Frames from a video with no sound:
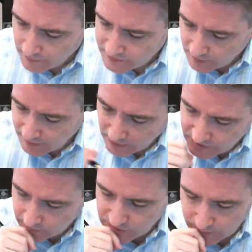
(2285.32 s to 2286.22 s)
something
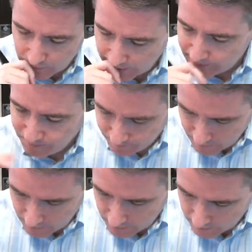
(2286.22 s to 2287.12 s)
else that you mentioned, by the way,
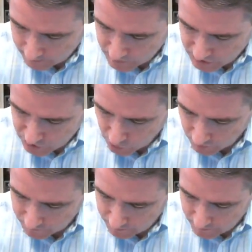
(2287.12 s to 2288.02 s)
just to
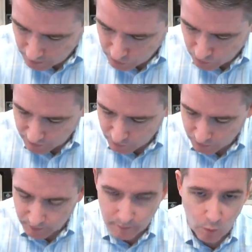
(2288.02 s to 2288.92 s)
sort of drill into it a
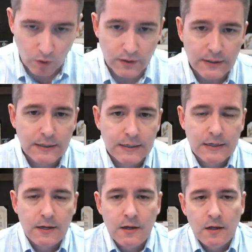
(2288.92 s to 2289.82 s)
little bit more,
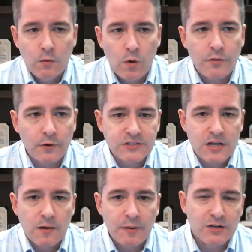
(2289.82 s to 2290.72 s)
whether it's
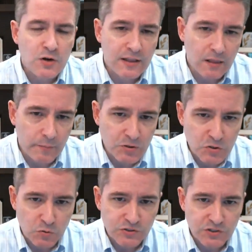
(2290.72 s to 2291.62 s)
penetrating the elementary
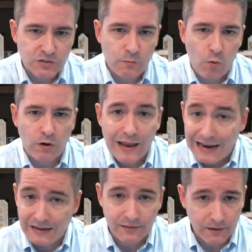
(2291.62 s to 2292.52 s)
school system or
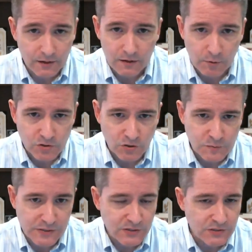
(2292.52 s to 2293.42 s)
anything in a martial arts
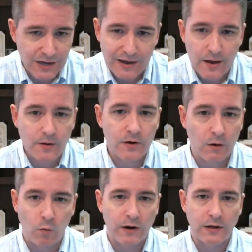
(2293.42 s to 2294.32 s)
business, I don't
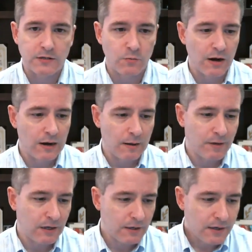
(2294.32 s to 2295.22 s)
care what it is, right? I
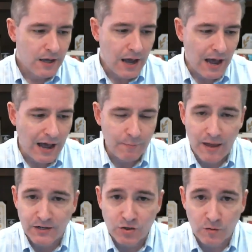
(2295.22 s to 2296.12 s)
mean, I'm
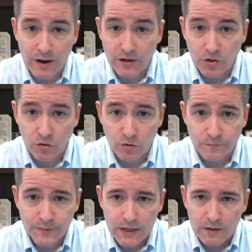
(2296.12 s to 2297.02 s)
not sure about you,
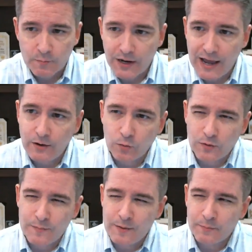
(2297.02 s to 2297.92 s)
but I don't
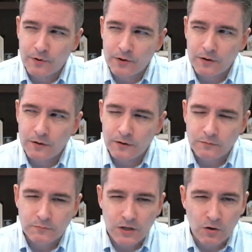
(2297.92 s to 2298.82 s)
remember,
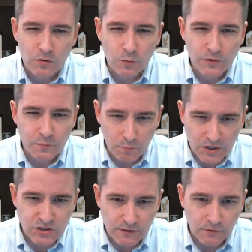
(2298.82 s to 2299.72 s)
with
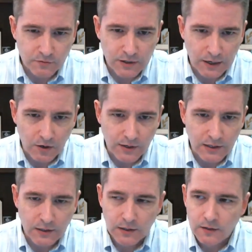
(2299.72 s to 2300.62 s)
much level of clarity,